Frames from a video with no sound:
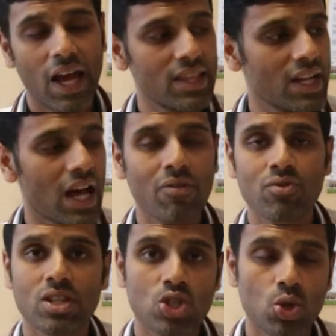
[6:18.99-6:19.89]
And then
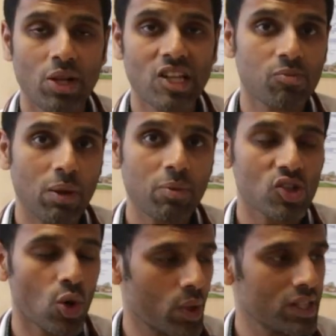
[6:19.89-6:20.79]
after the 2 minutes beep
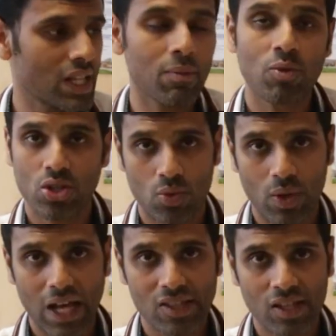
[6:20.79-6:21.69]
is over, then I'm going to
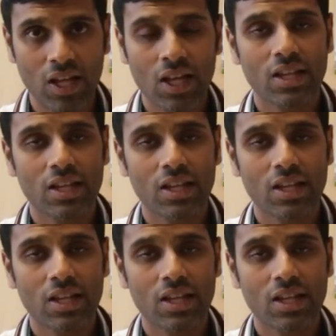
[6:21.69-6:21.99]
relax.